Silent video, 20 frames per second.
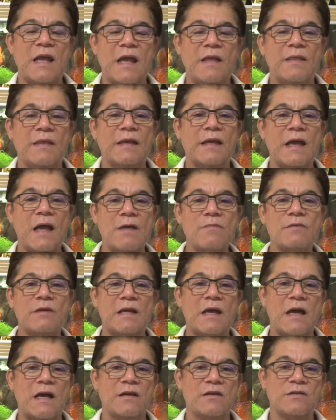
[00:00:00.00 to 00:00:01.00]
and the carbonate
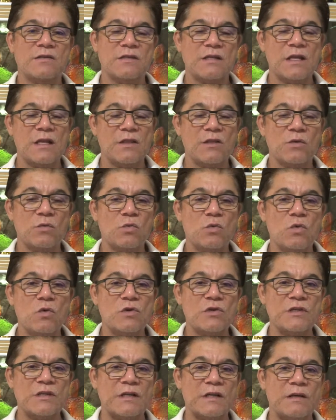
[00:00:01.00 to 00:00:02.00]
hardness in the
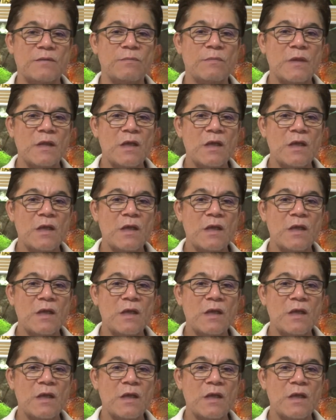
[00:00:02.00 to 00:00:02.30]
water.